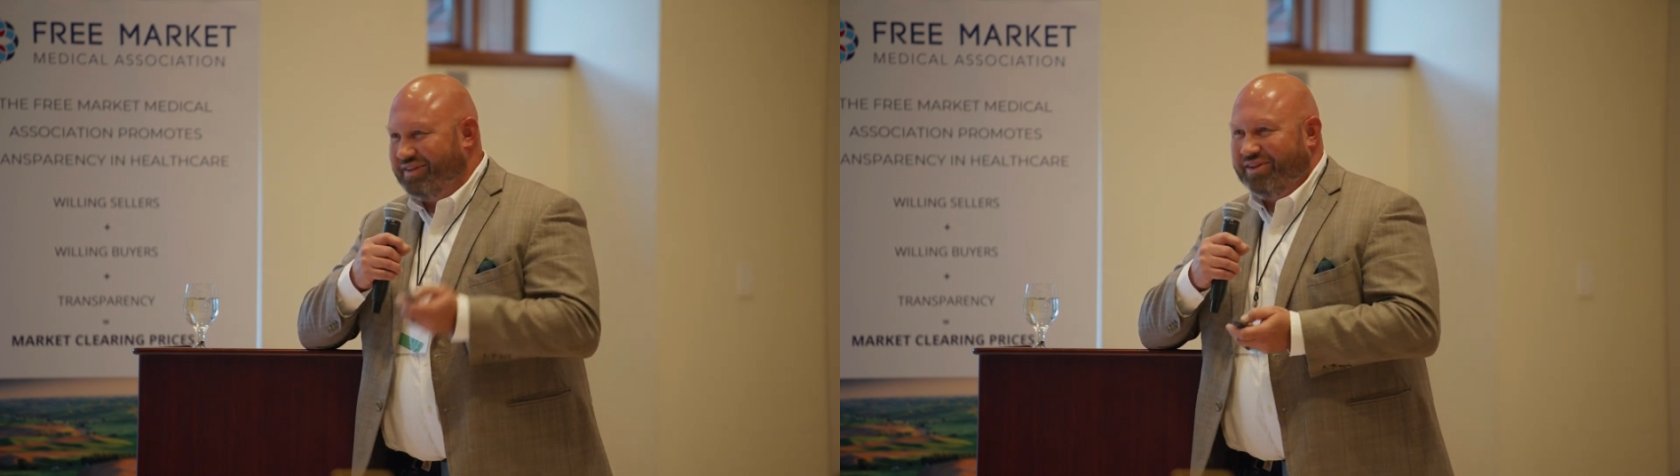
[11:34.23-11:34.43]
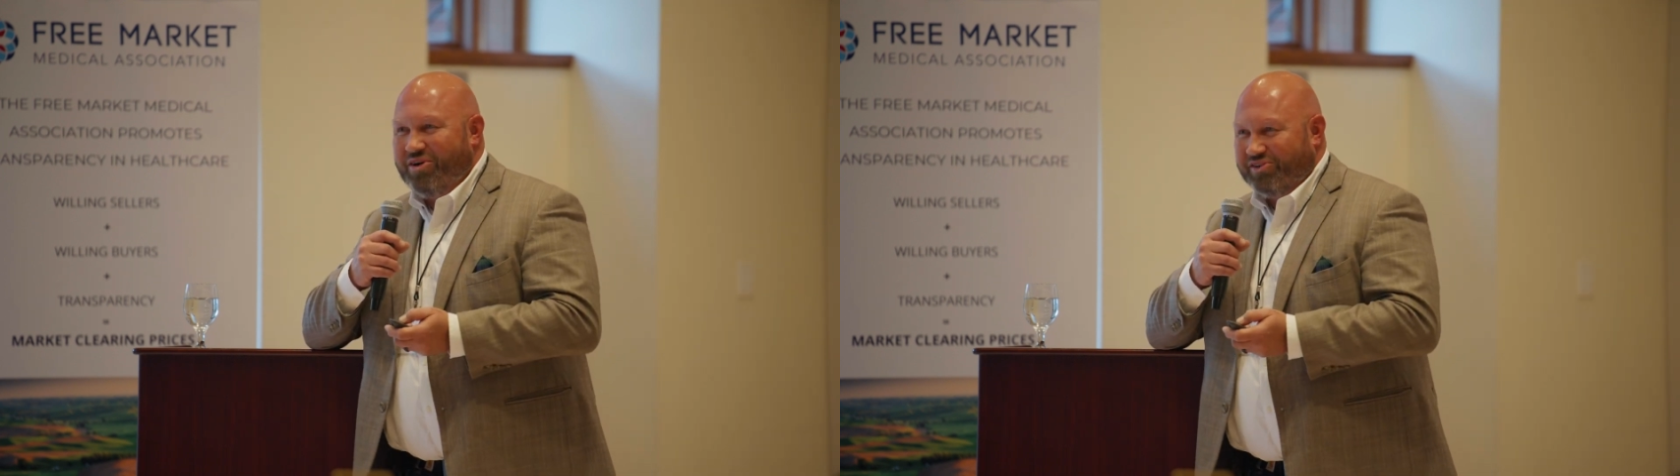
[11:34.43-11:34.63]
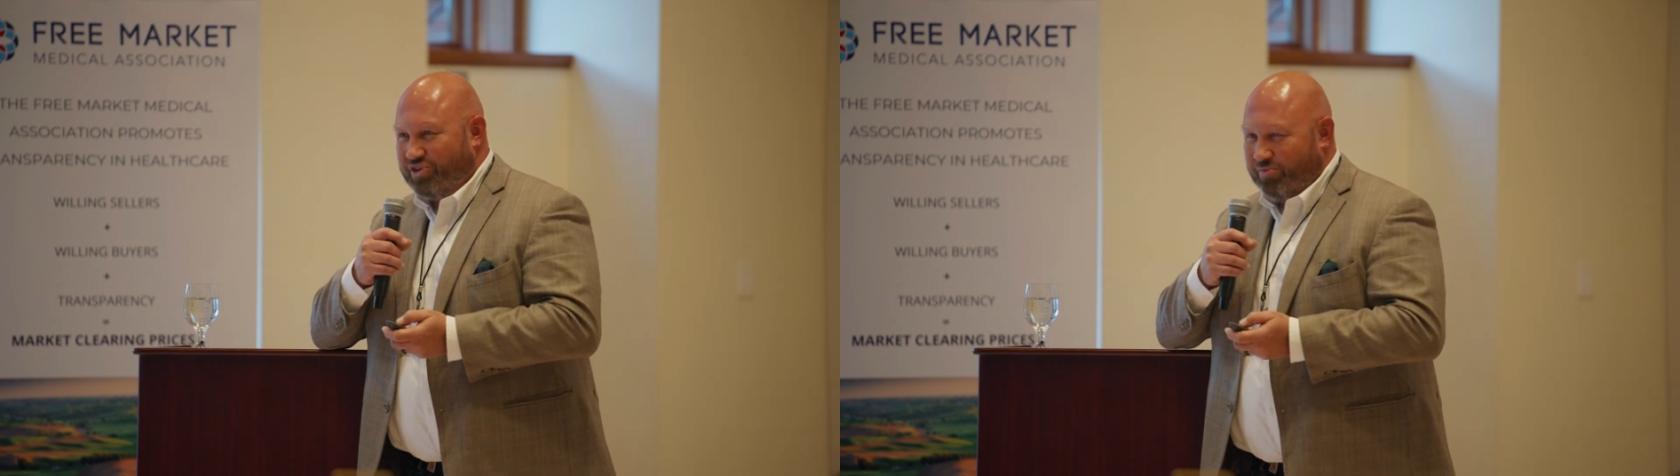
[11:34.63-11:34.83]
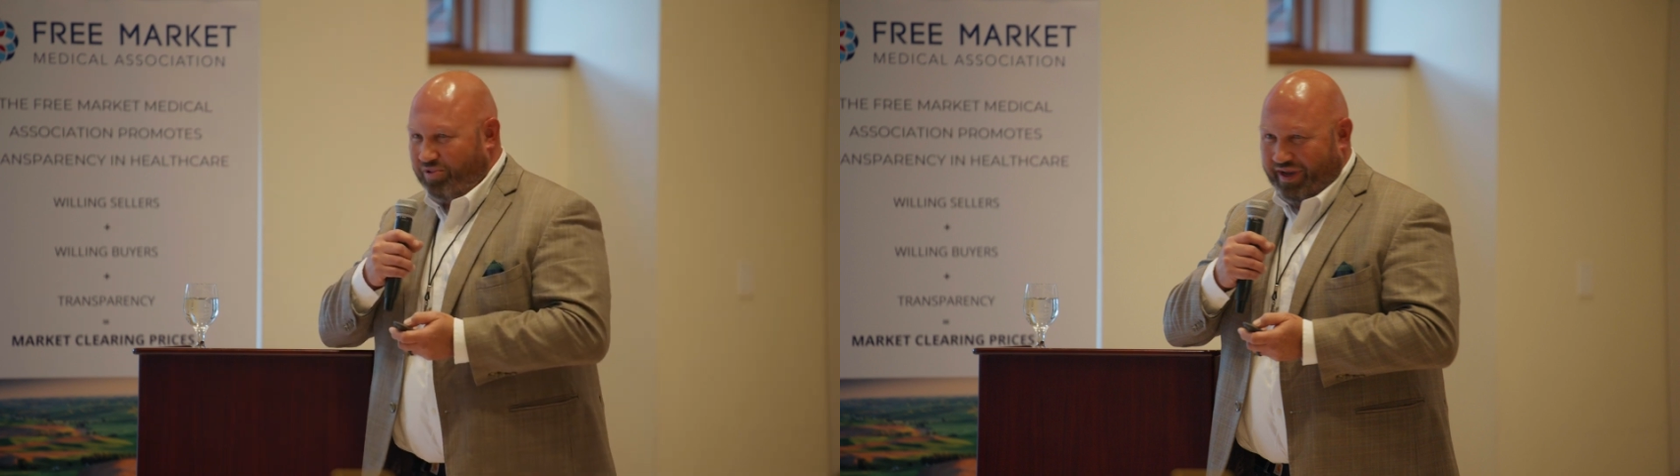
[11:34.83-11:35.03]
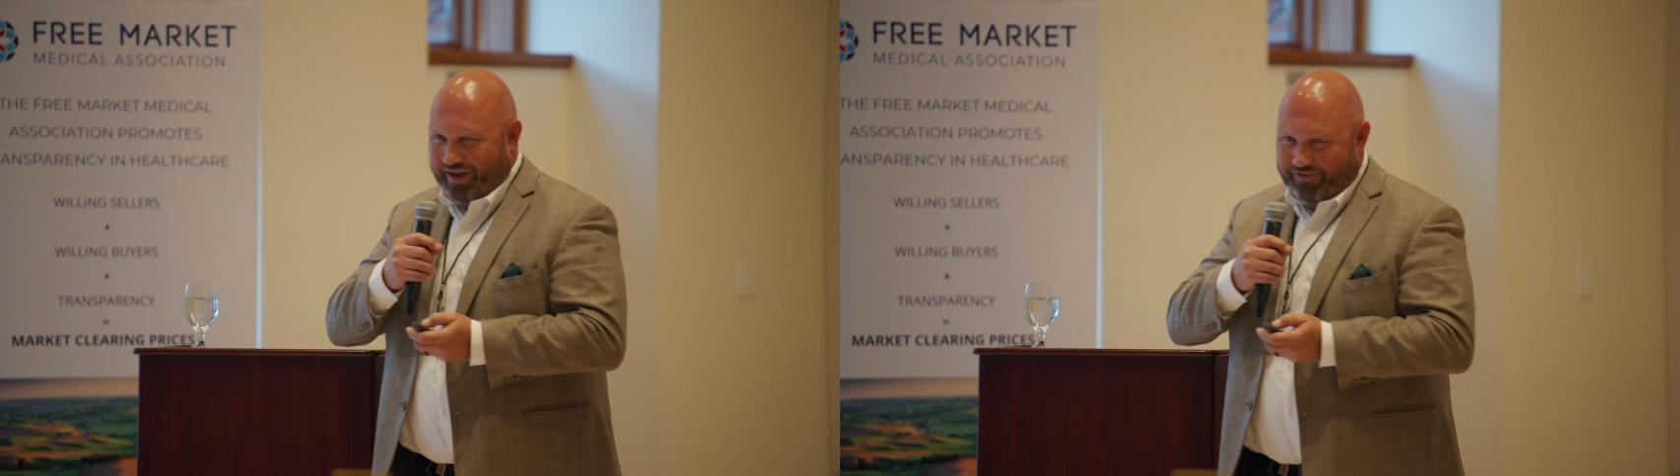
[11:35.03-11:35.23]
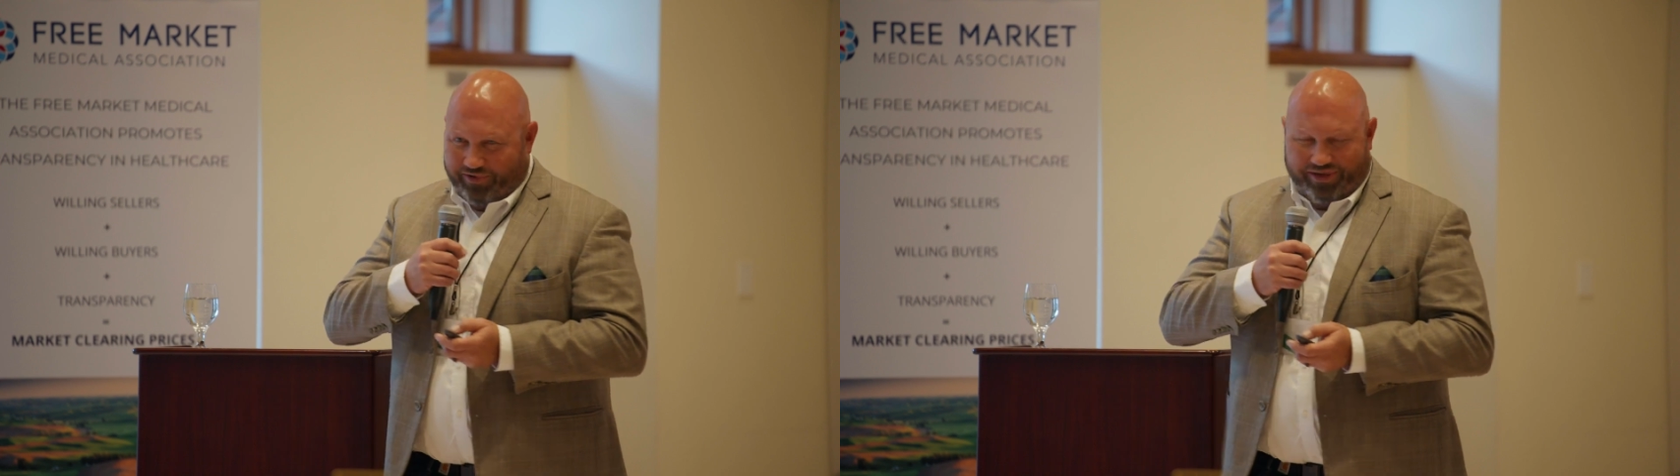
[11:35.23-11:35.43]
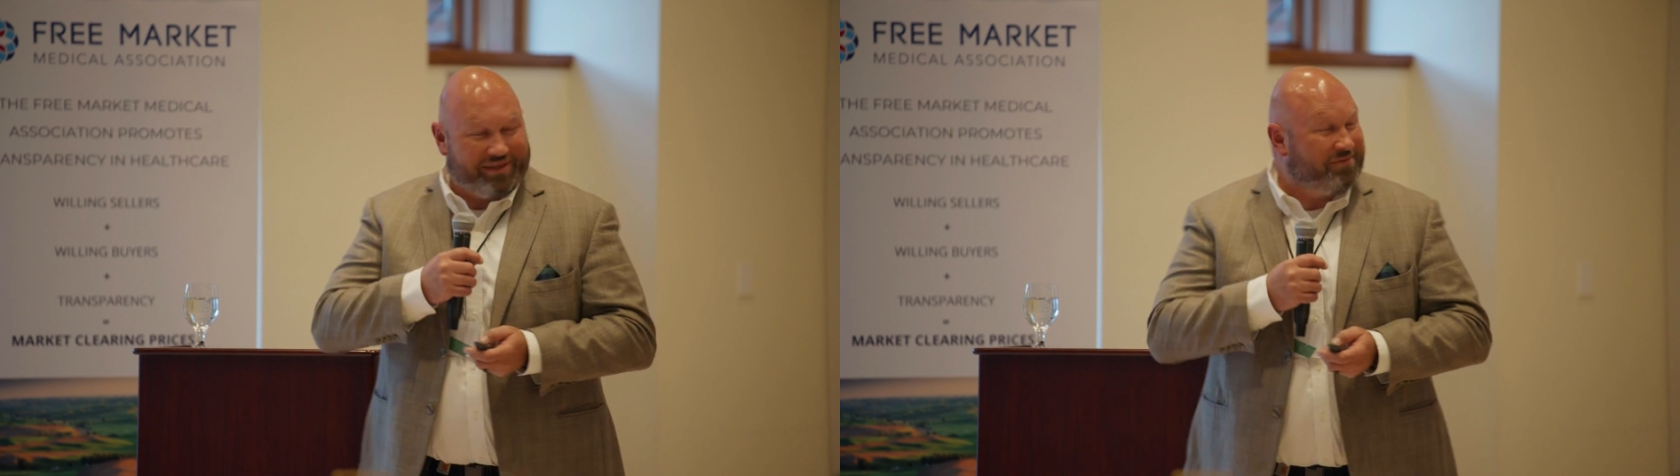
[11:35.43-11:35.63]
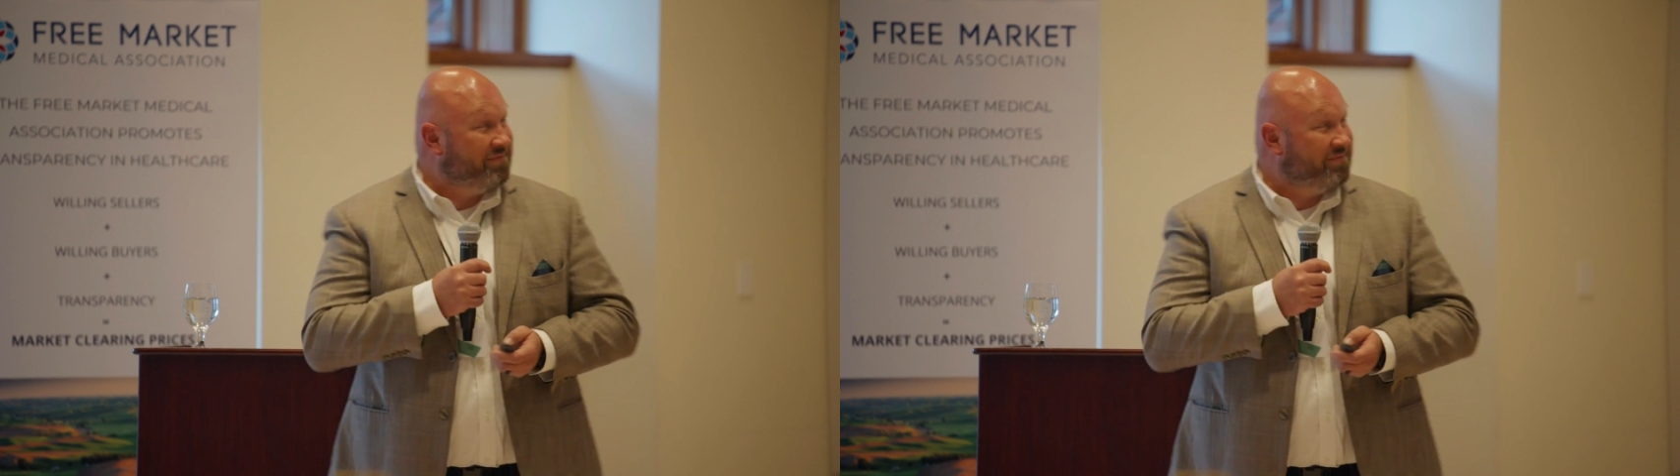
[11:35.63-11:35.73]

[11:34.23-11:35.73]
the long-term plan for us.